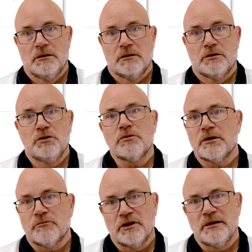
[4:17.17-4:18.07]
You
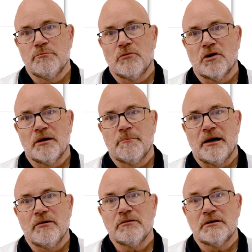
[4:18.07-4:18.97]
can read more
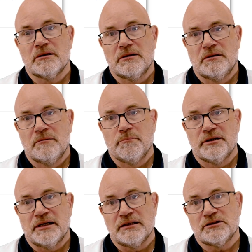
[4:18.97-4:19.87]
about
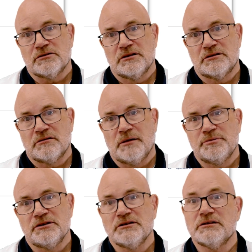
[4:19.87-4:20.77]
potential
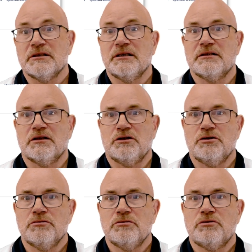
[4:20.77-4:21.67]
disruptions in the
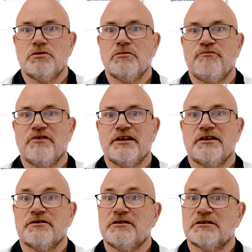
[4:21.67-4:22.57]
YouTube
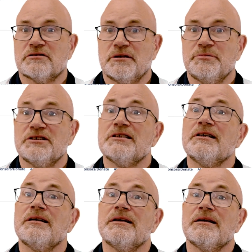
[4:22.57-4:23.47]
video
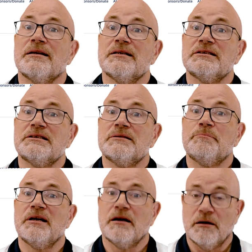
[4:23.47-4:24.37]
description listed
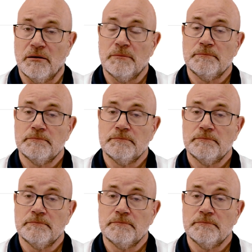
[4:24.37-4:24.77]
below.